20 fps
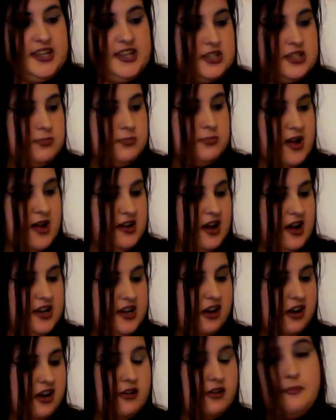This one, I
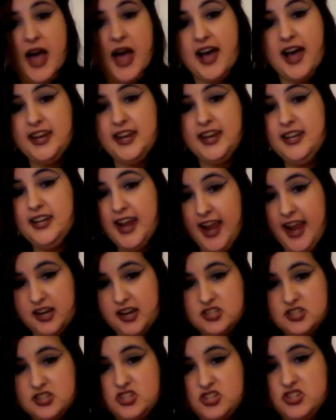know I'm adding
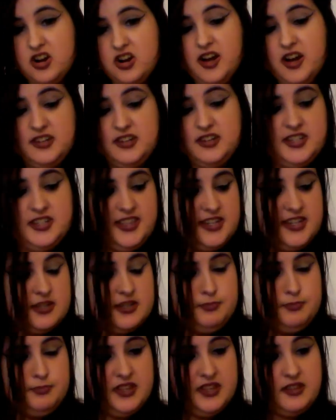extra to
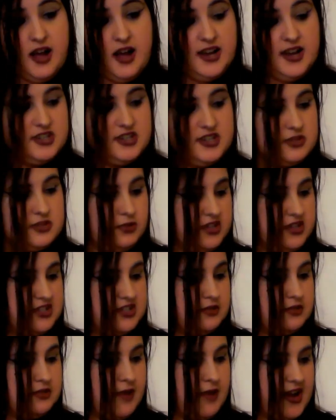this, but I just wanted
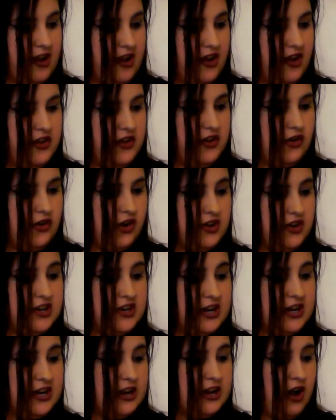to make a note
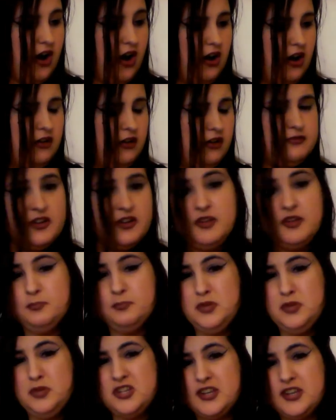of
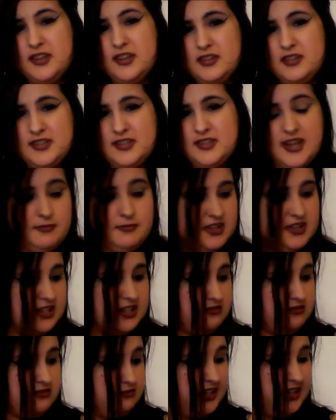someone
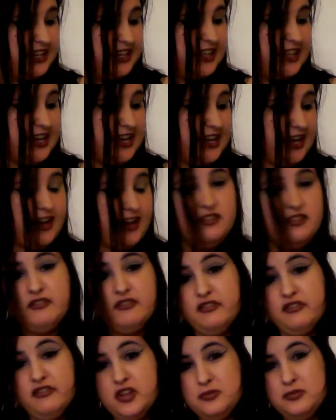that really
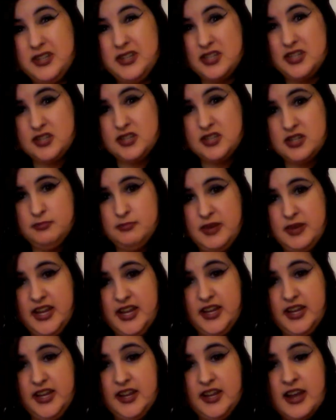influenced
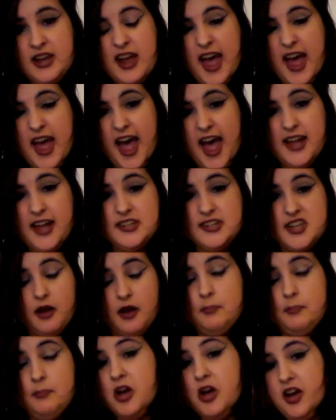me as
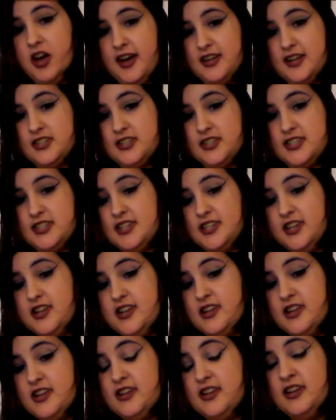a
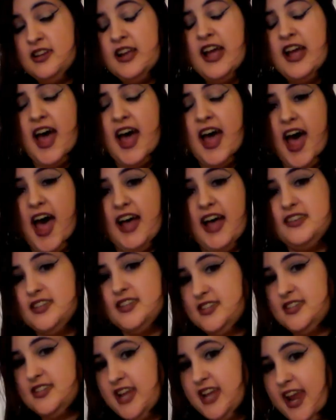person, as
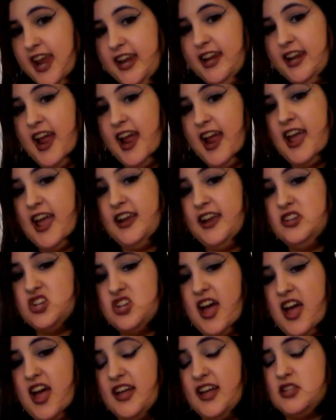a
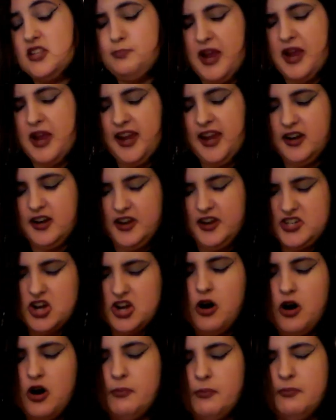teenager, as being a
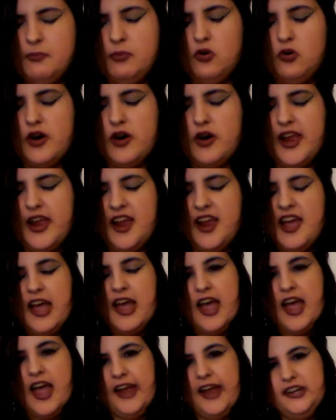tomboy
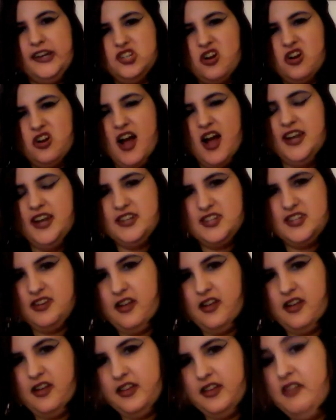and trying to
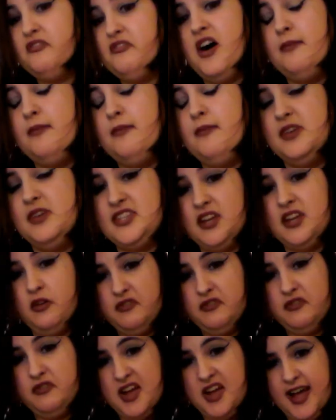slowly find
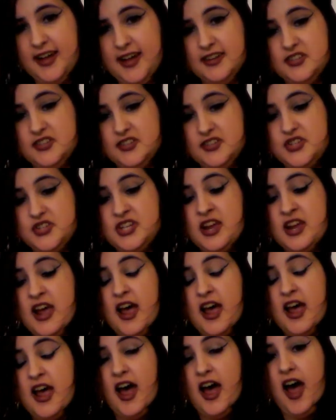myself as
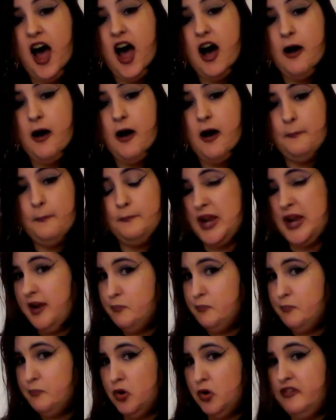
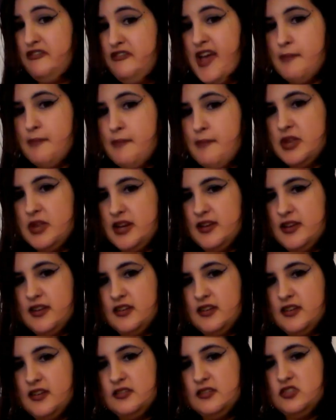being more
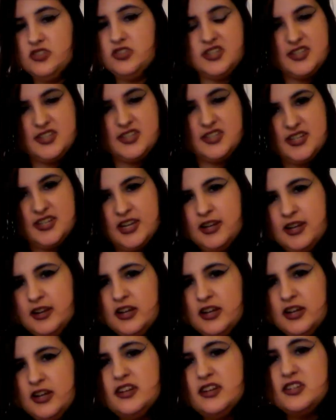feminine, just
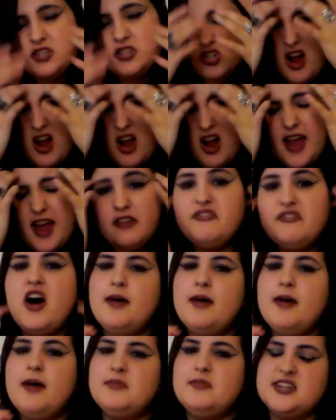trying to
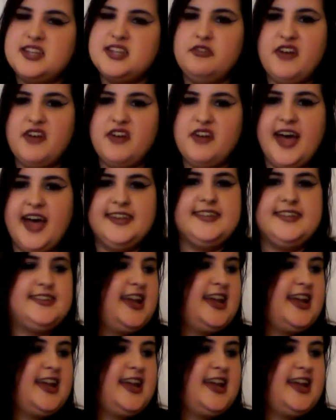find myself as a